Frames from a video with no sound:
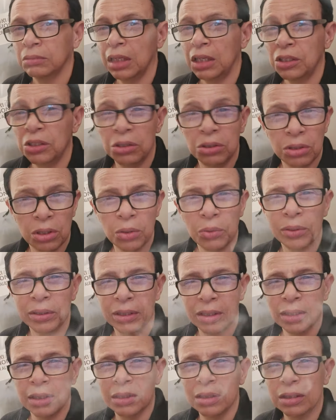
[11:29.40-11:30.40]
And you know
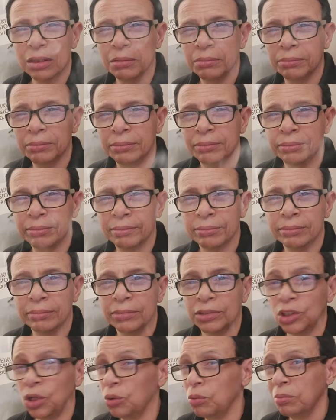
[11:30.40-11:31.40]
it does.
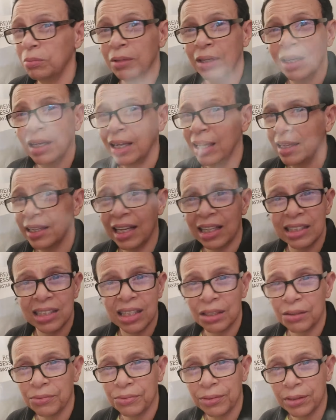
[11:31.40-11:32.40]
Don't. That's
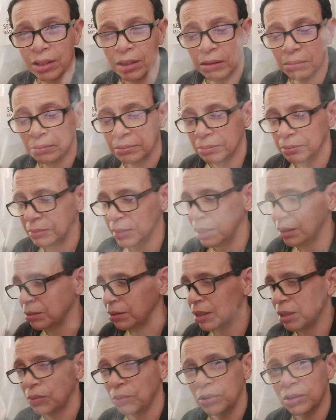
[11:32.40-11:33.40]
not a friend. I
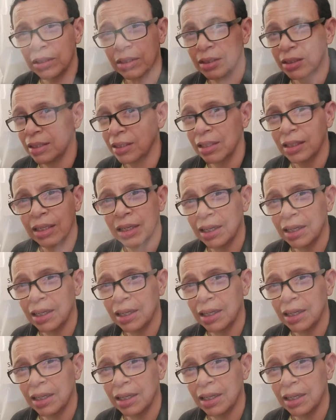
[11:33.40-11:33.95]
don't care what you say.